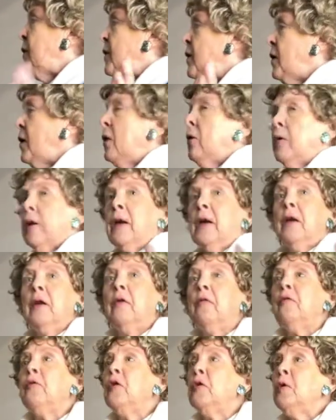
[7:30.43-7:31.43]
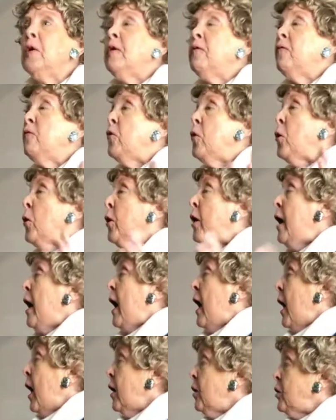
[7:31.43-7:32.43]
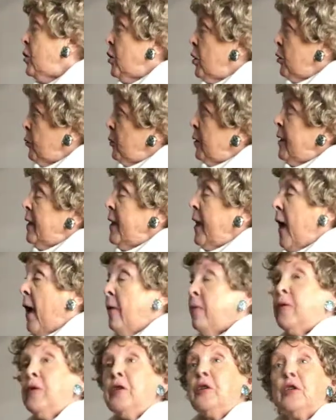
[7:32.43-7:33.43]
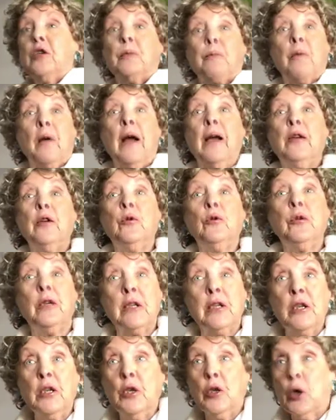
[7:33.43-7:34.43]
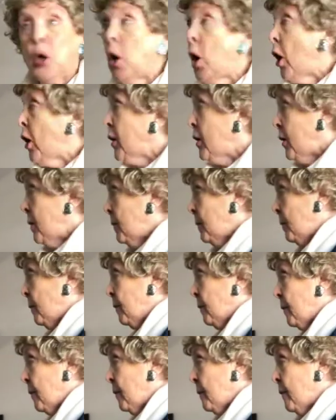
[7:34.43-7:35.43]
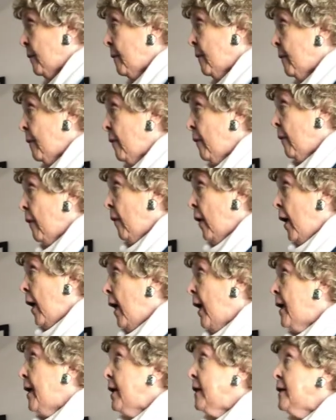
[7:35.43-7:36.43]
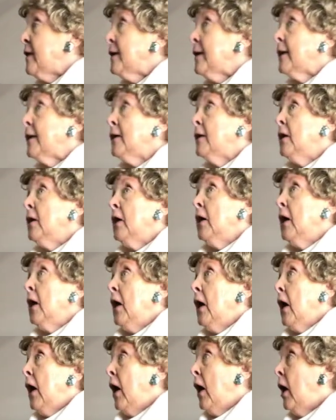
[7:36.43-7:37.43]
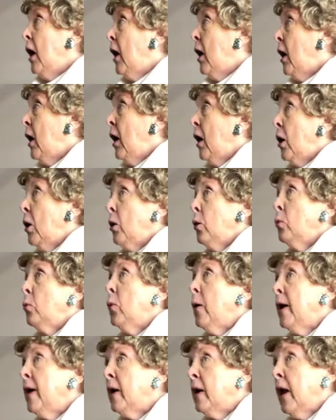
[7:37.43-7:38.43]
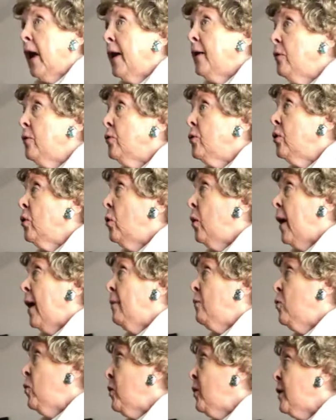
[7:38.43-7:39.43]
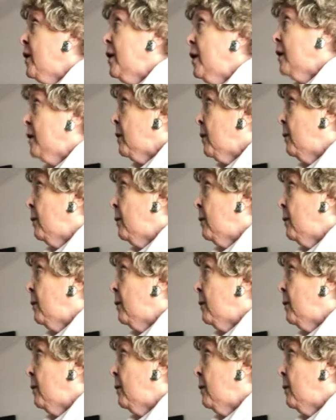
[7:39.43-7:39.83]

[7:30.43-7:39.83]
They're interviewing for a 3.5-inch sprite who doesn't talk. And I said, well, I don't know. I'm working